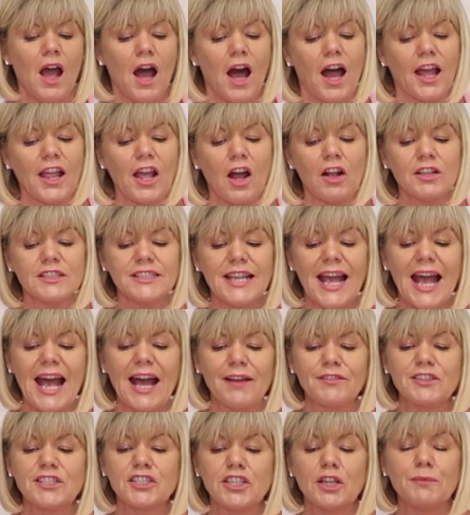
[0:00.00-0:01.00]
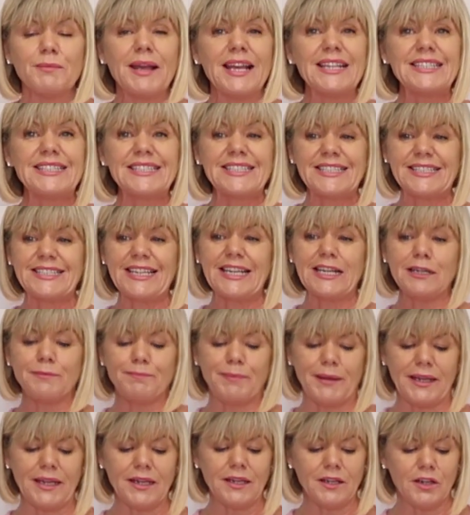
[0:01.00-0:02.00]
I also have some
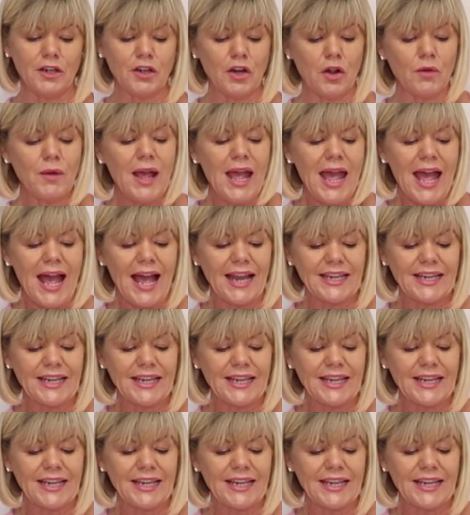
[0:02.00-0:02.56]
astilbe, you know,